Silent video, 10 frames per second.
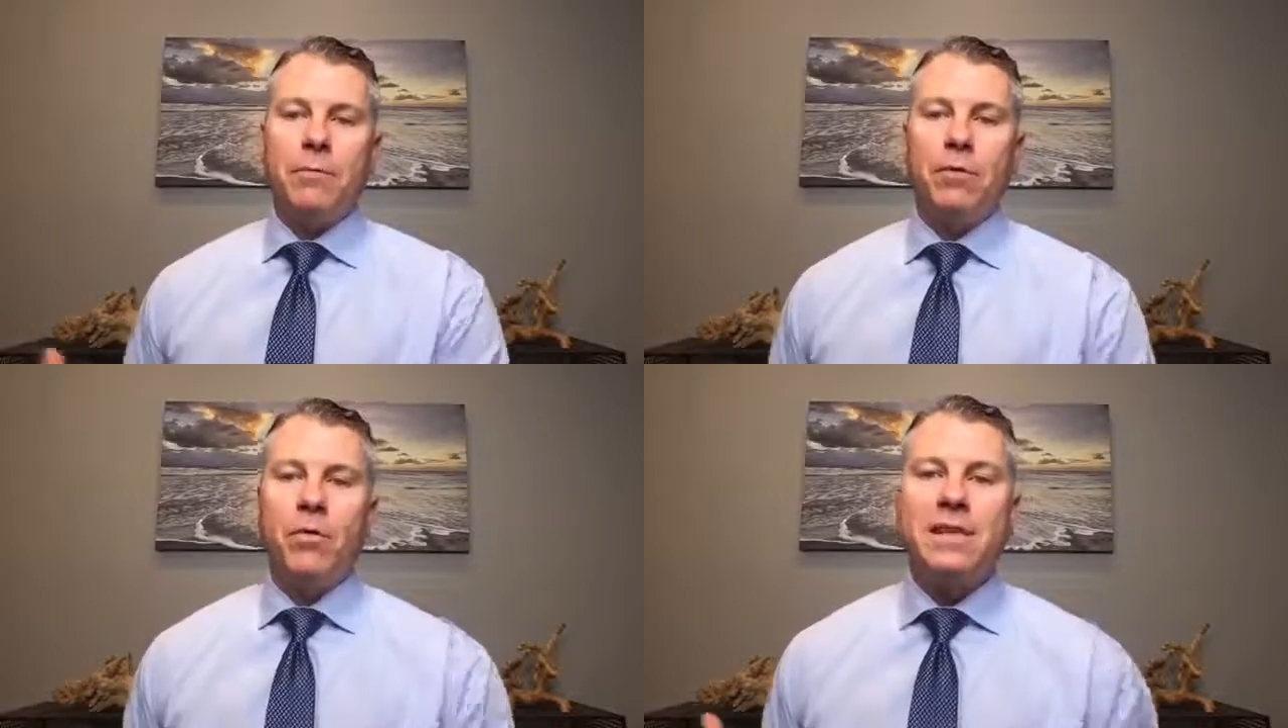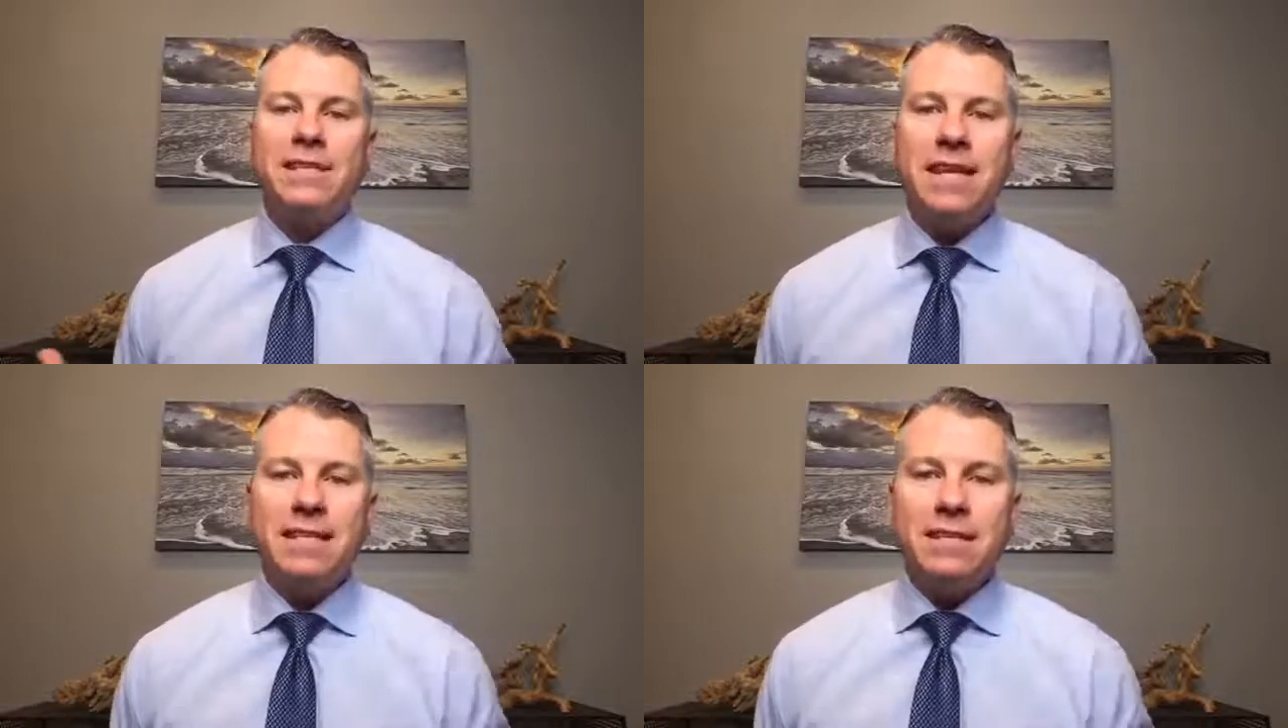But what
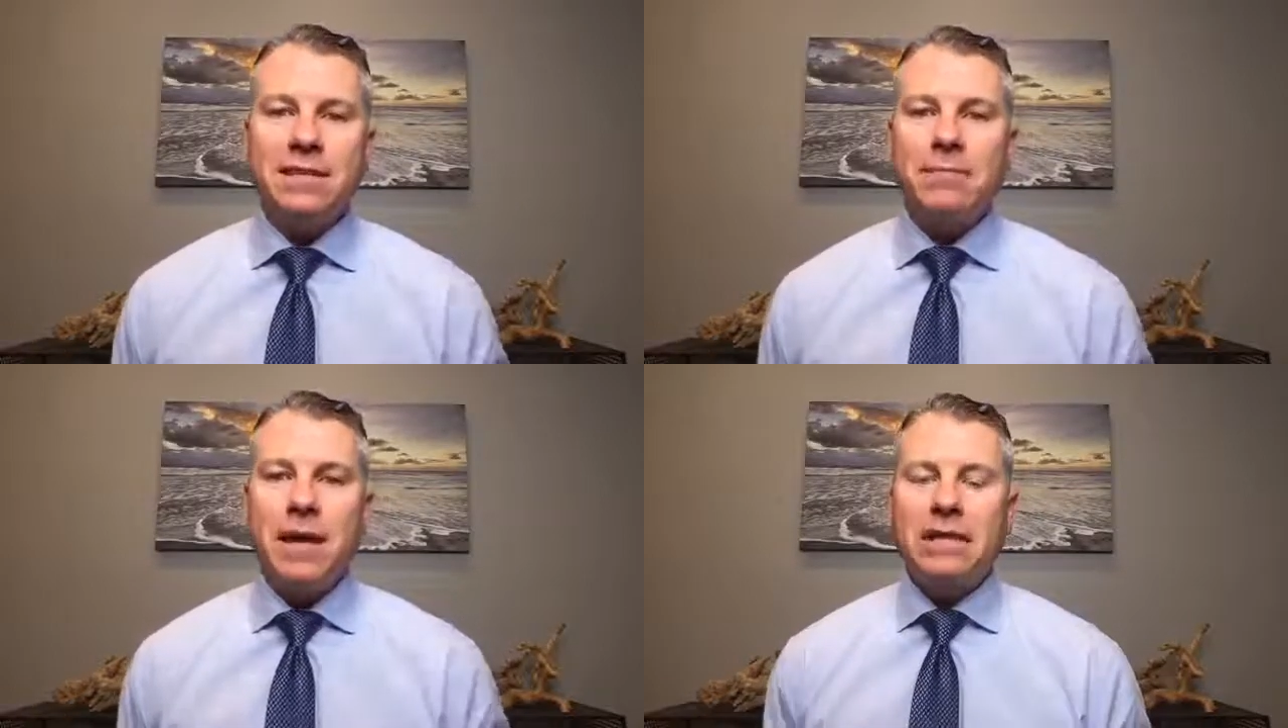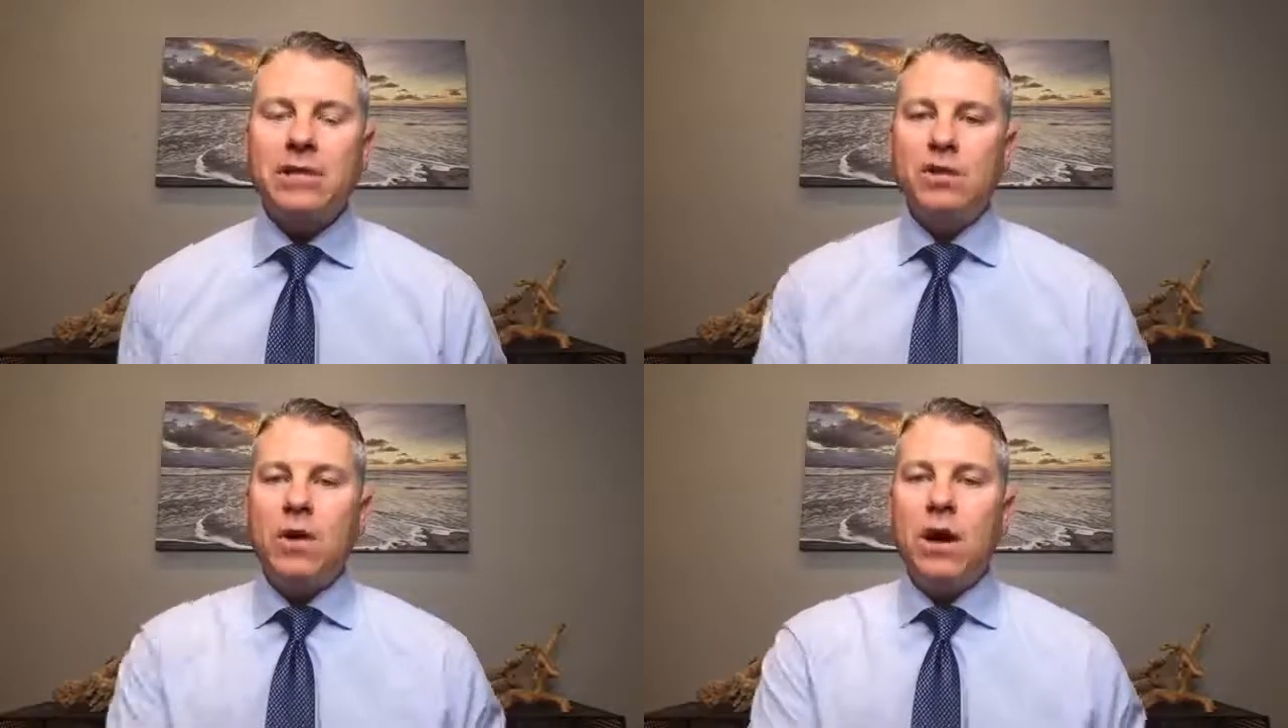sense does it make
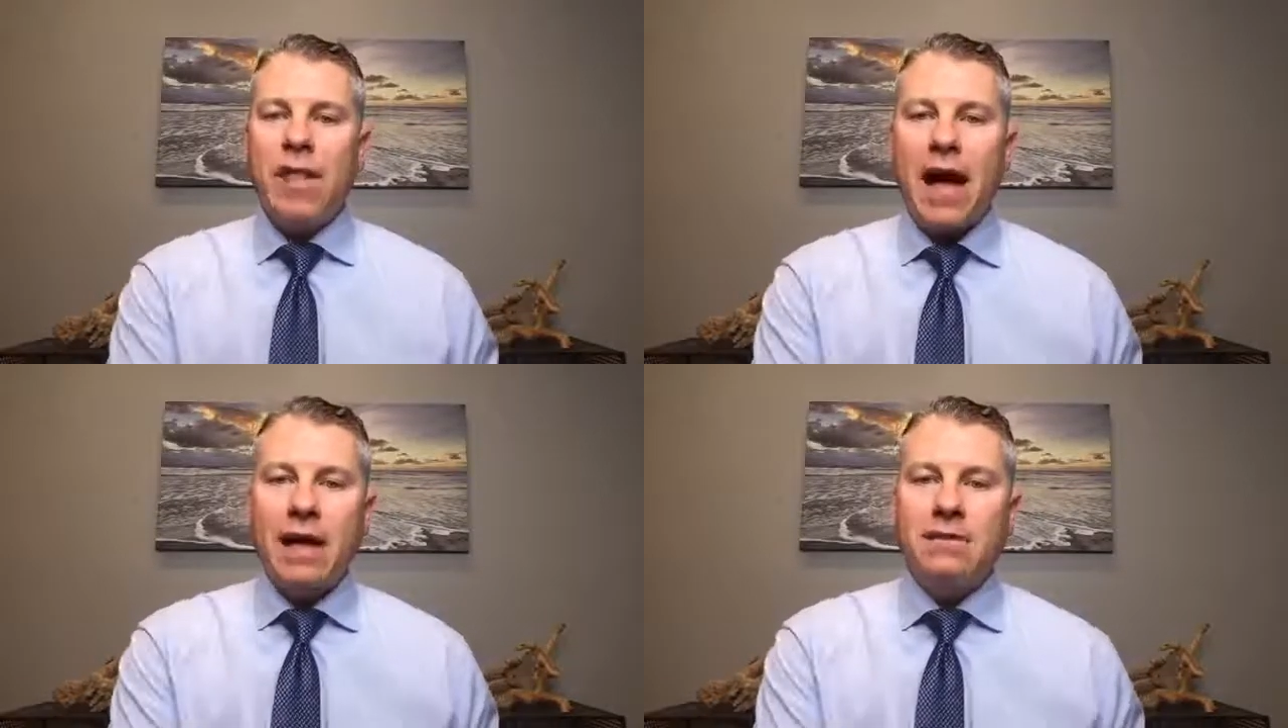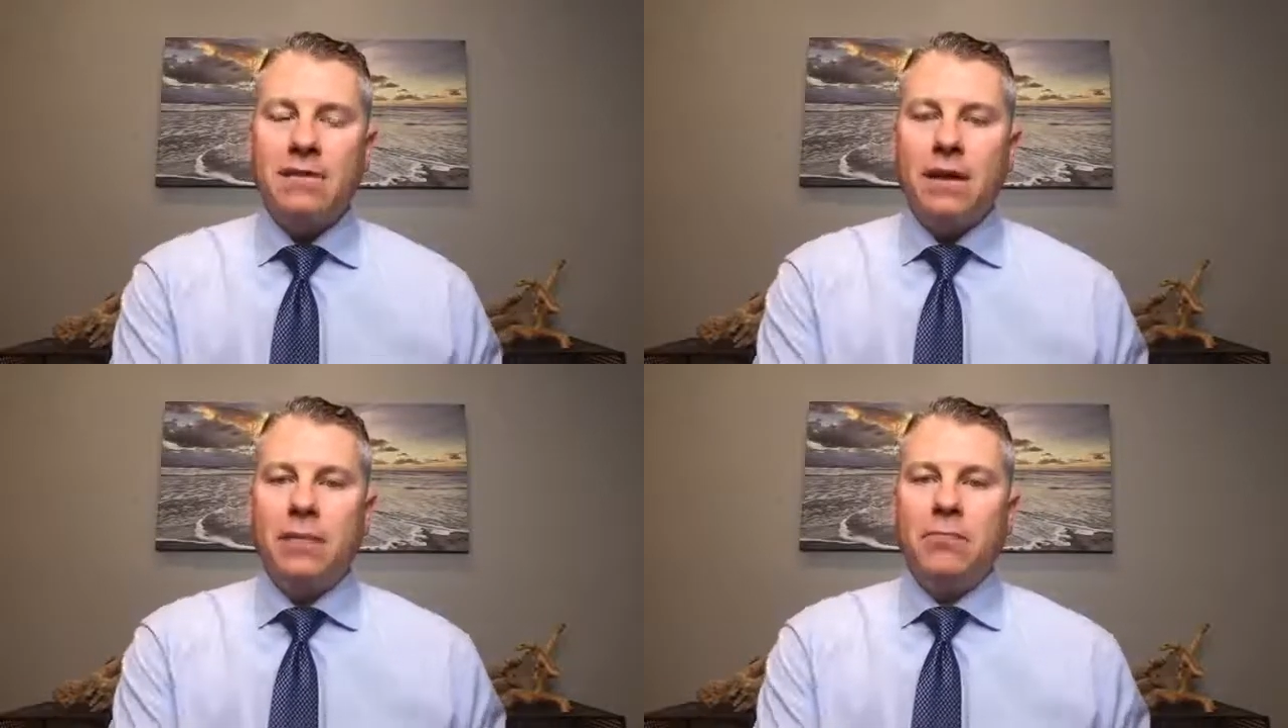to do all that,
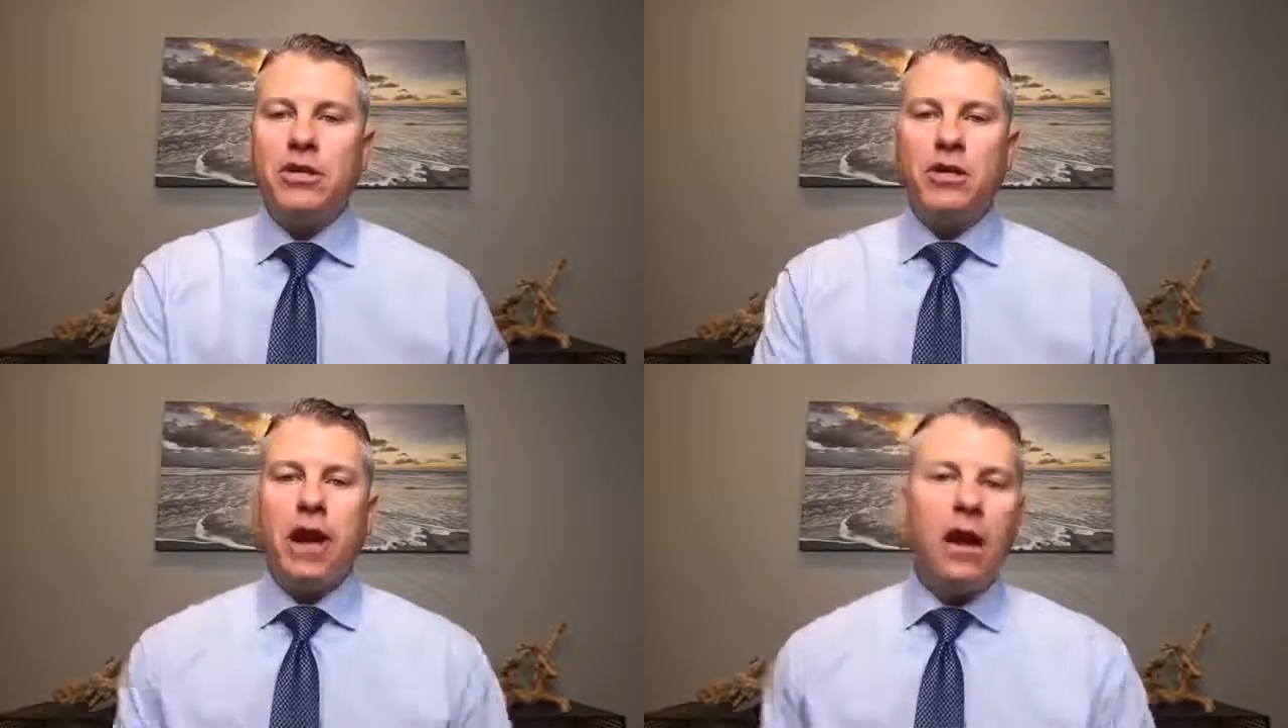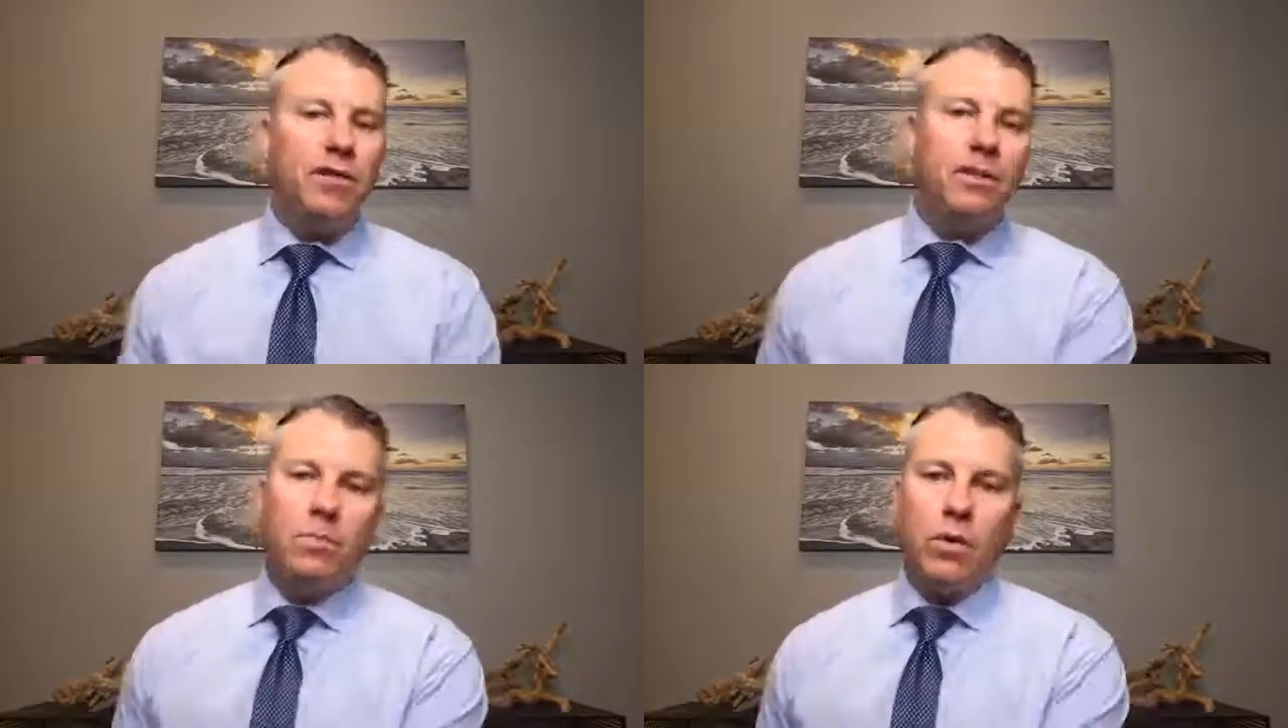but your
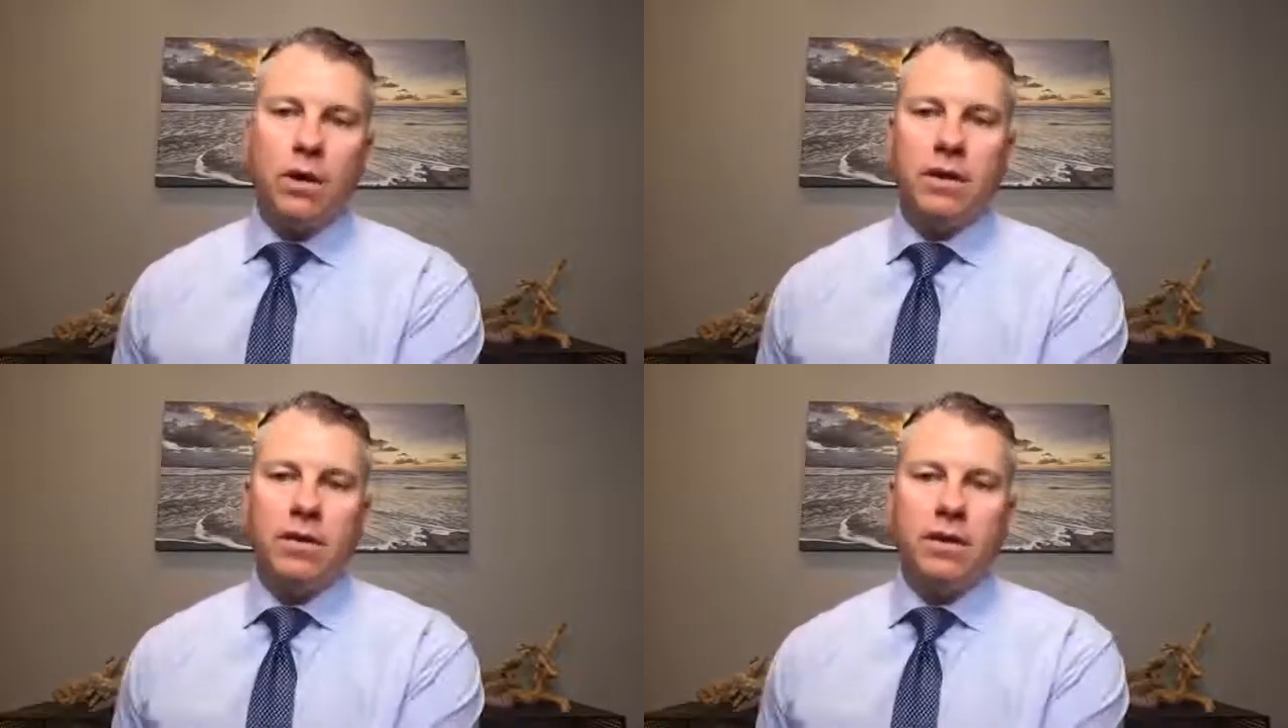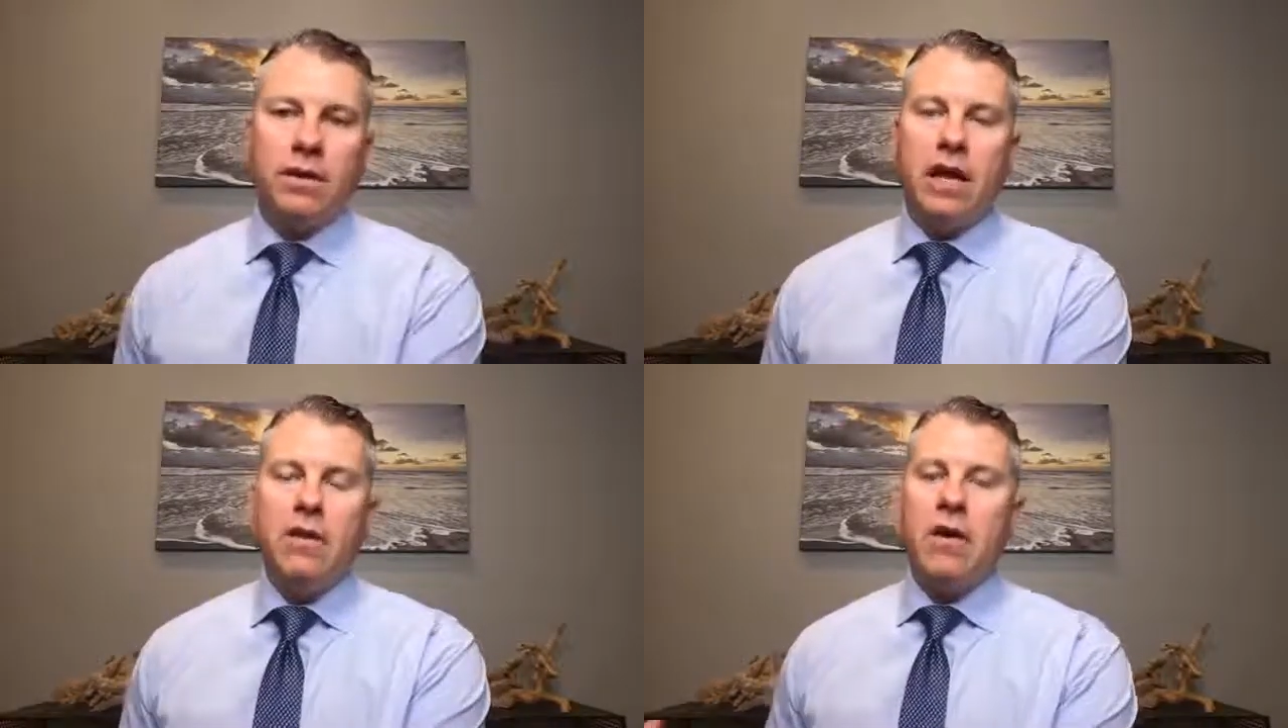health is poor?
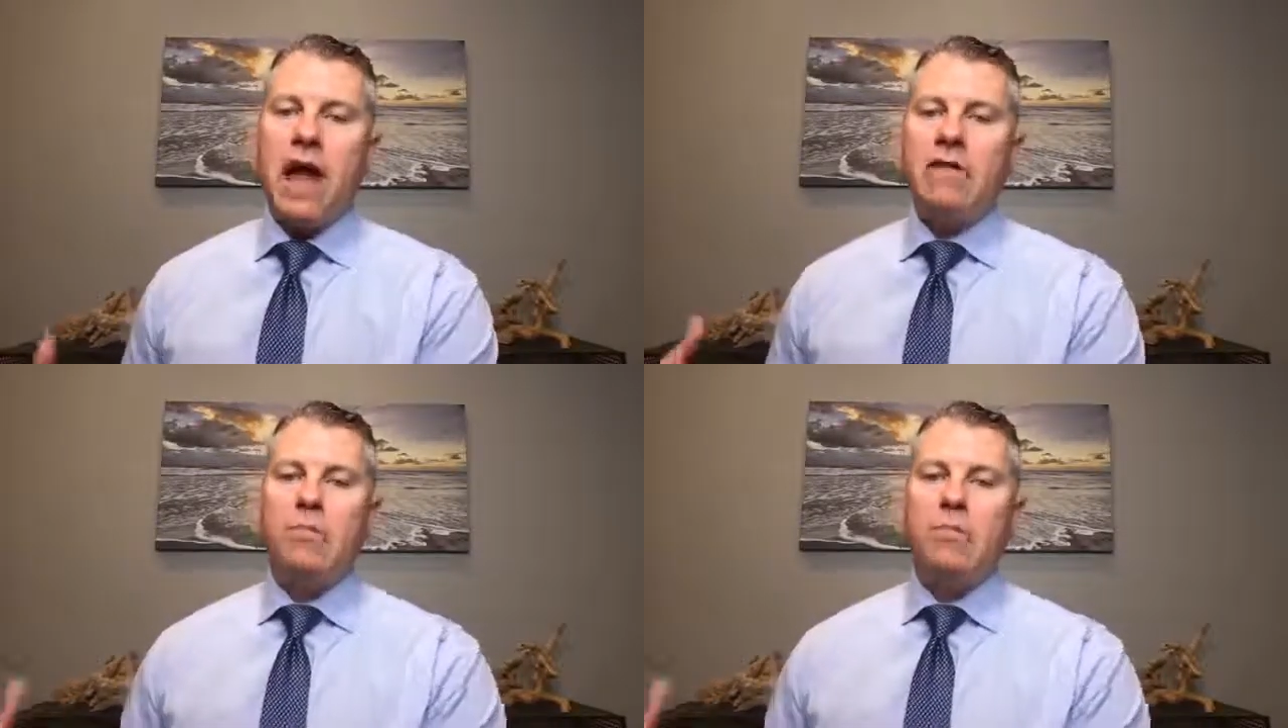And you have a